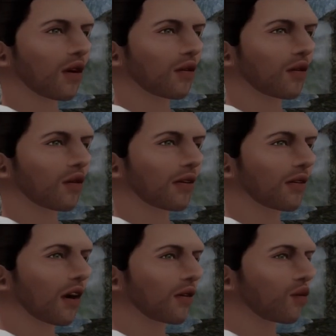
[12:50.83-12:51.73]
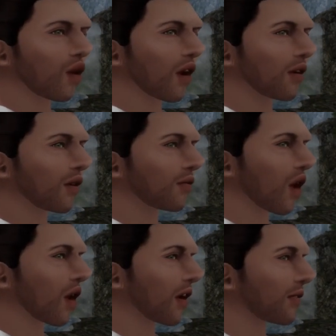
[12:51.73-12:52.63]
So it is a
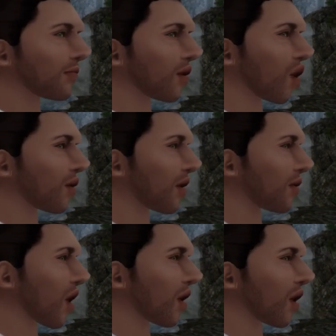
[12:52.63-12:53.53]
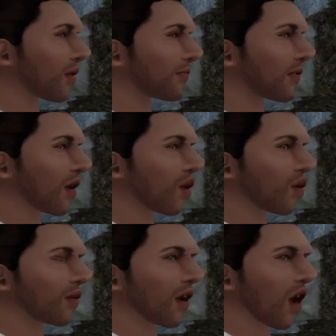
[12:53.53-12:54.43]
fantastic tool to prevent dementia. So it's
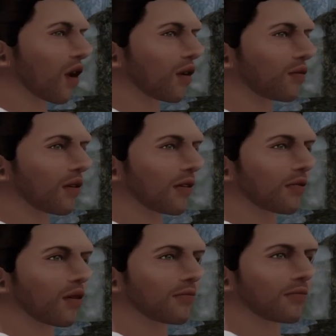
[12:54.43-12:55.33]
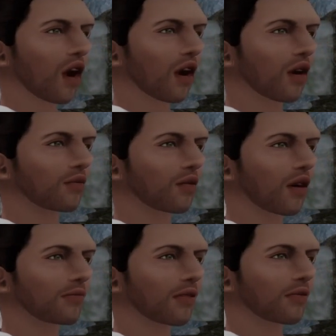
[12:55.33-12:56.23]
so useful.
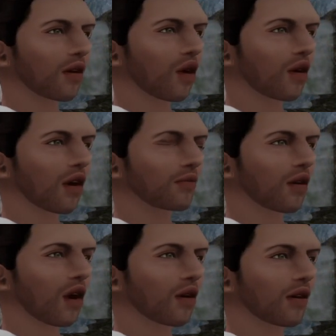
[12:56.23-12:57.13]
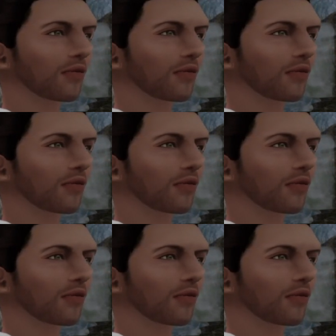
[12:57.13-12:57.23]
And